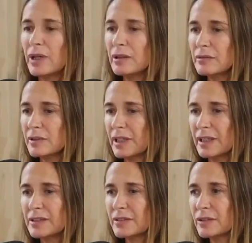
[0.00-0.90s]
Well,
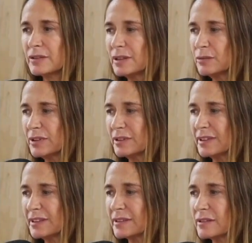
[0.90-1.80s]
I certainly
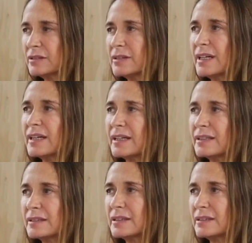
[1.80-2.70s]
wouldn't exclude
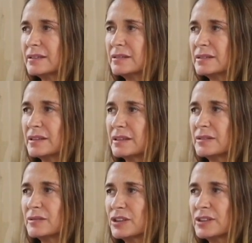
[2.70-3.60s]
that. And
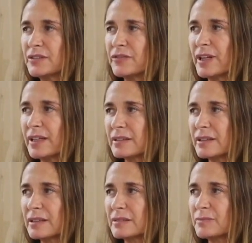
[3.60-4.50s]
just the
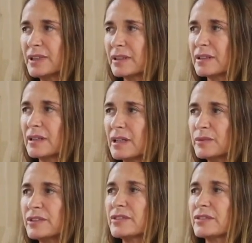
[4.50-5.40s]
fact that Patrick
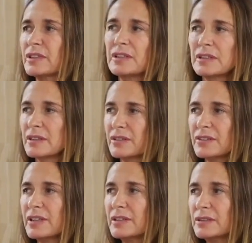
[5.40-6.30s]
Hamers
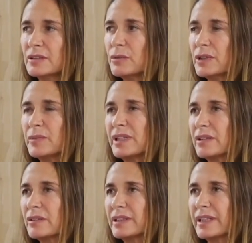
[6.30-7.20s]
said you don't want to be
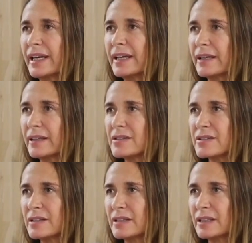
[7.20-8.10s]
here in the
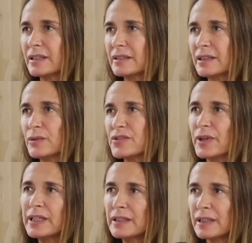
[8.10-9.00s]
80s, and that he
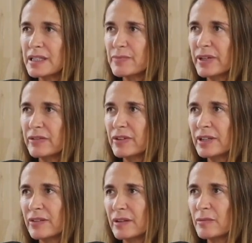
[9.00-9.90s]
was recognized by a
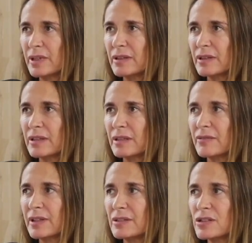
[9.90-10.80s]
victim, I
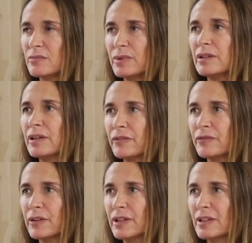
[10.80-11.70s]
think that should be
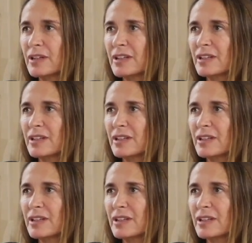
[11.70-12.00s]
enough